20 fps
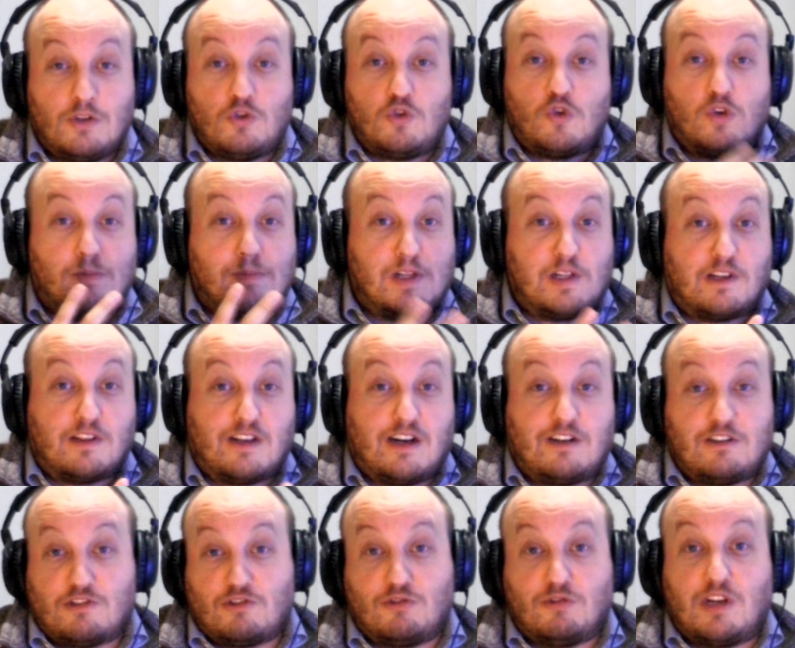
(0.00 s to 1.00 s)
$2 million
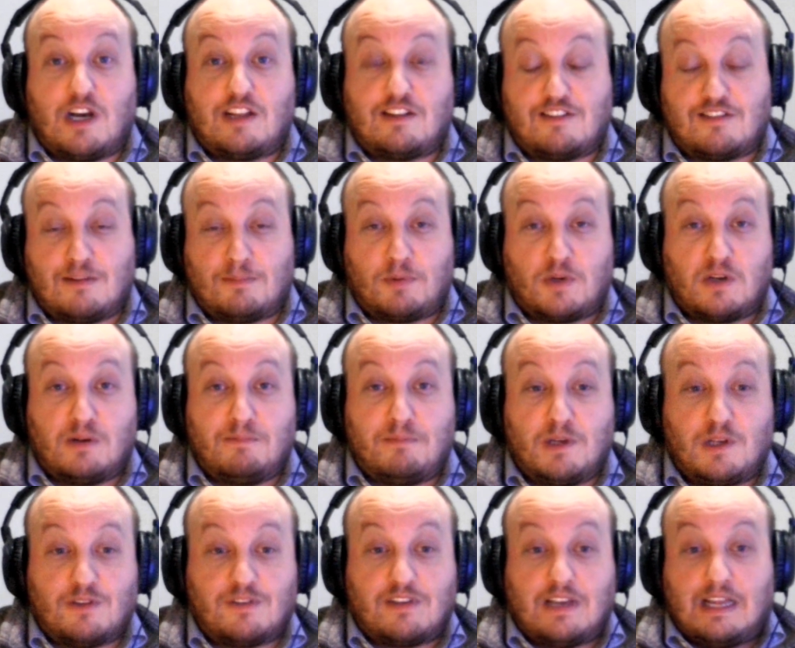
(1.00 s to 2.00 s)
do not disappear on
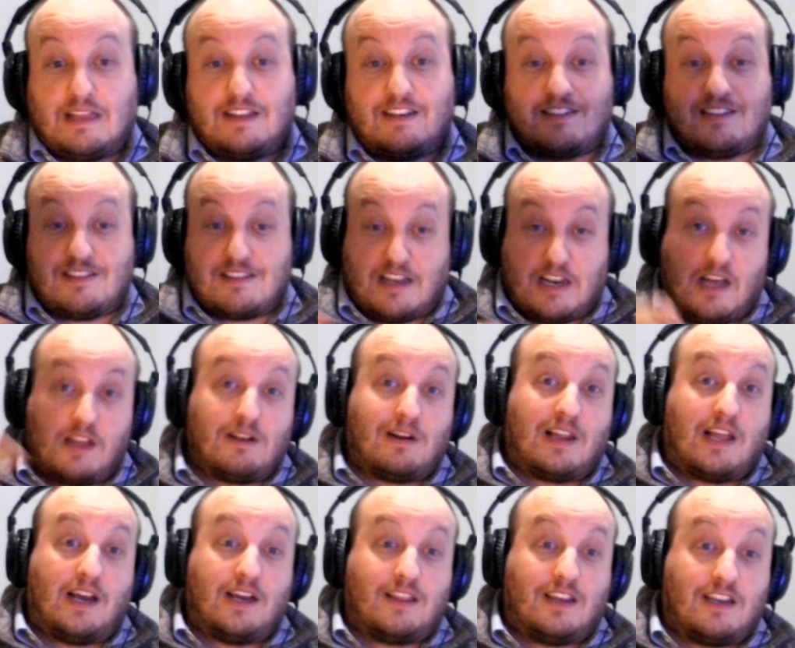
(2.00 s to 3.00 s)
Bills. And this is another
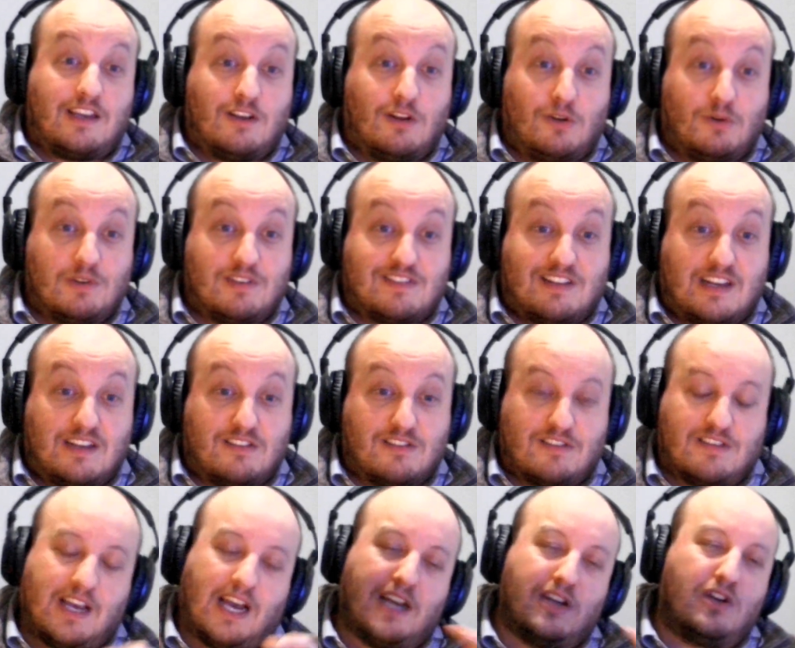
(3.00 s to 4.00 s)
lie that he always likes to
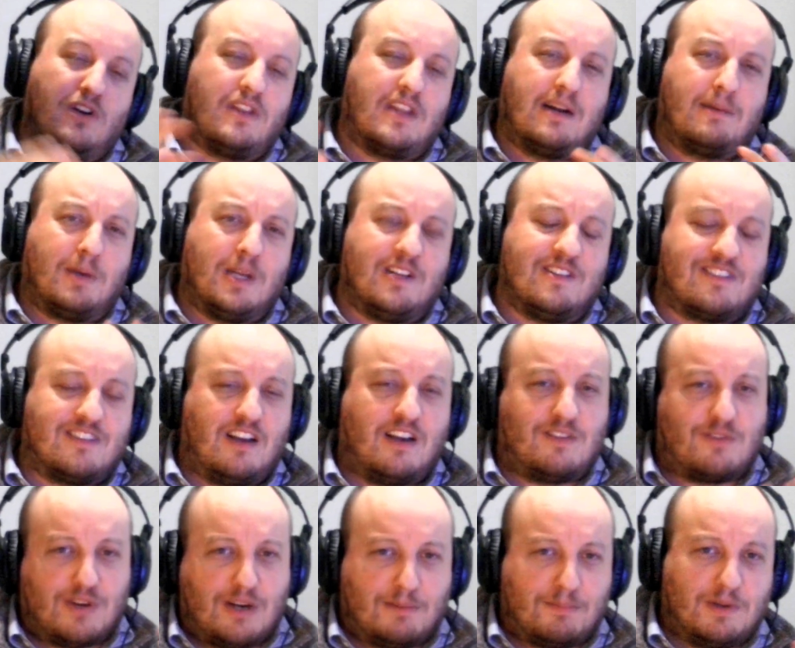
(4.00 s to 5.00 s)
say. I know that I'm getting
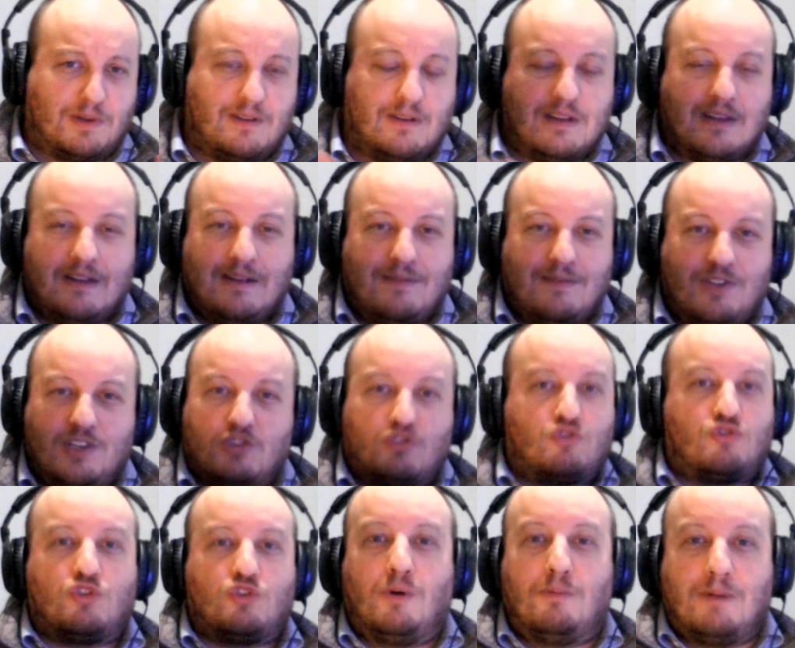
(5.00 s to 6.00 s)
sidetracked, but there's
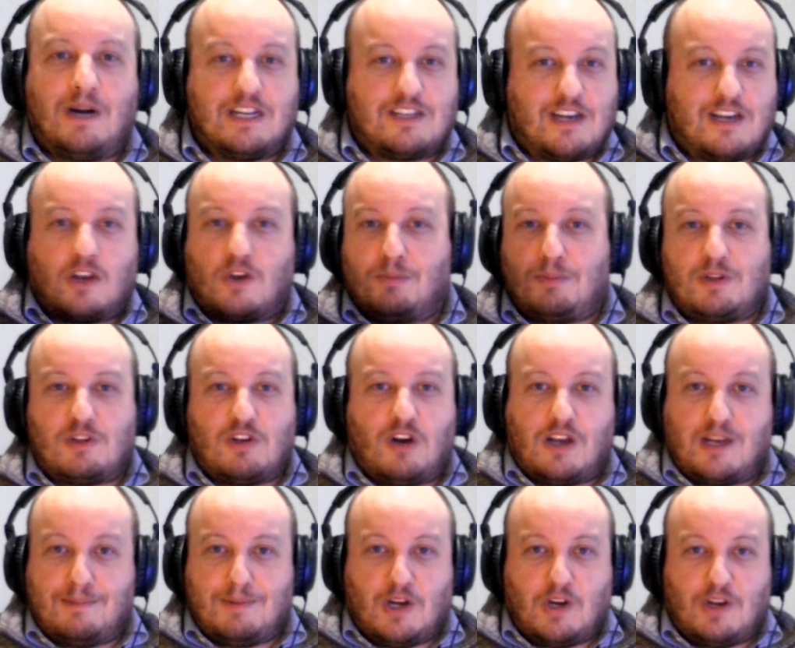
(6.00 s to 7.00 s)
so much. I could be
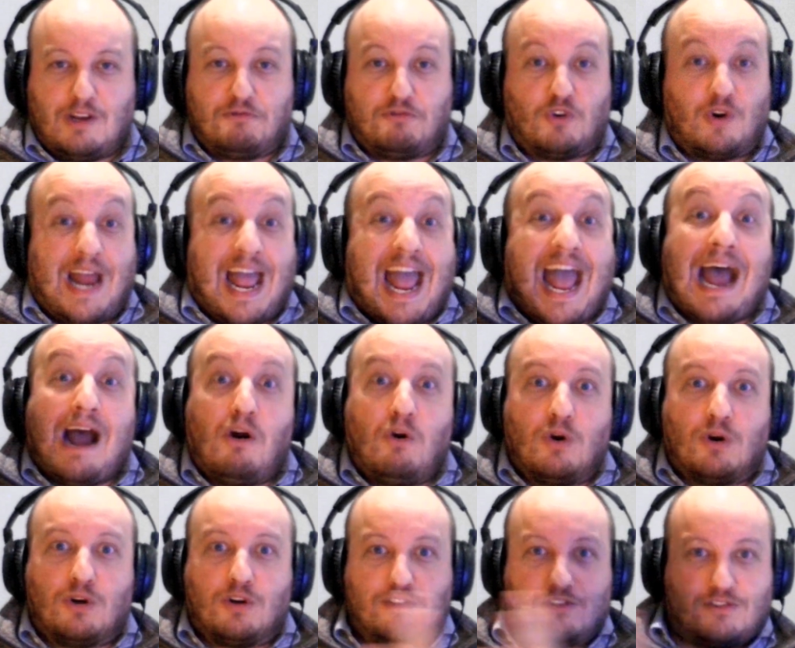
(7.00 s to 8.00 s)
talking about him for
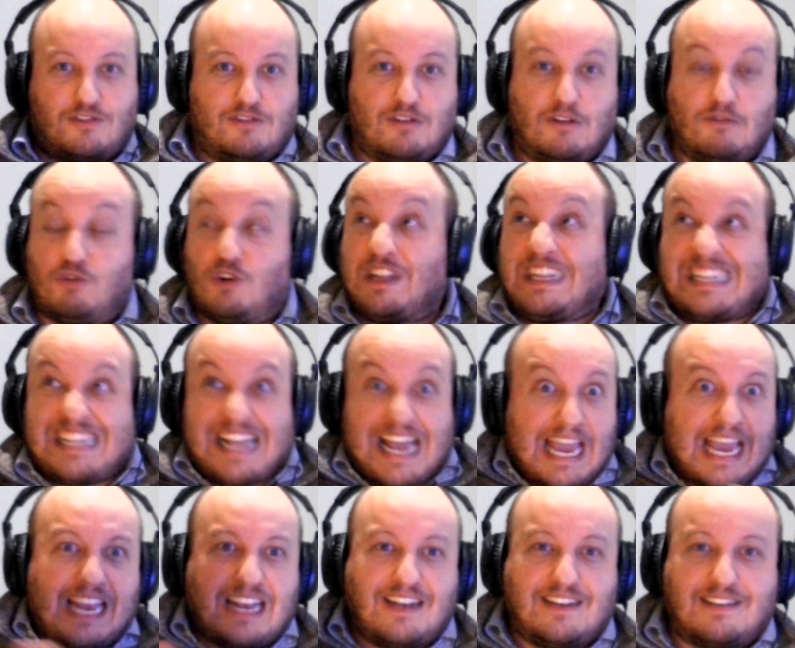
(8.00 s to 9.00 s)
hours, for
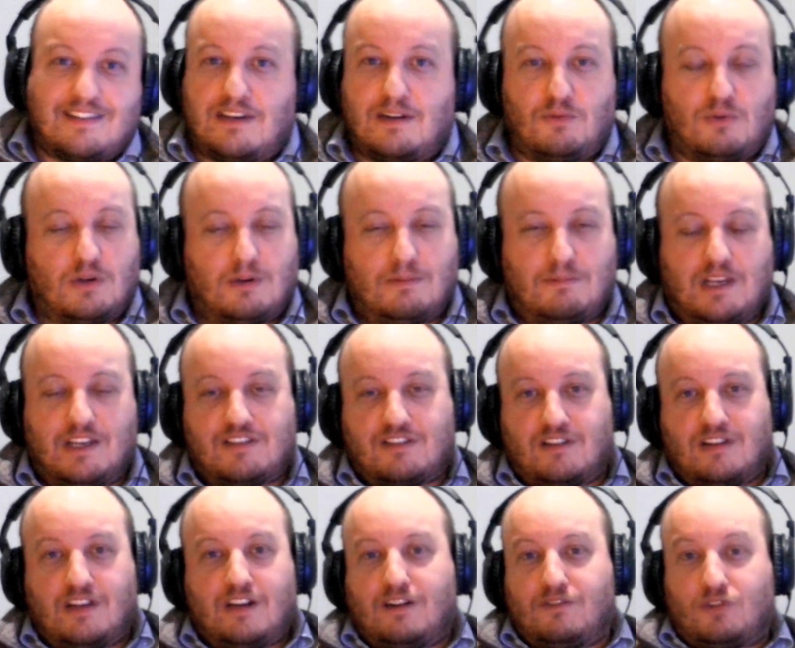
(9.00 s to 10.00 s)
days, and it wouldn't be
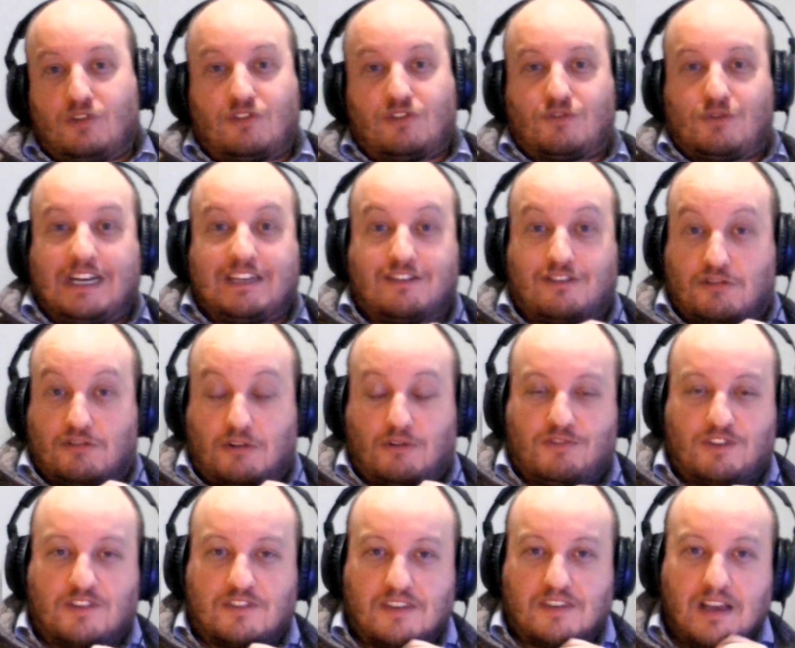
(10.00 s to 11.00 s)
enough to scratch the surface.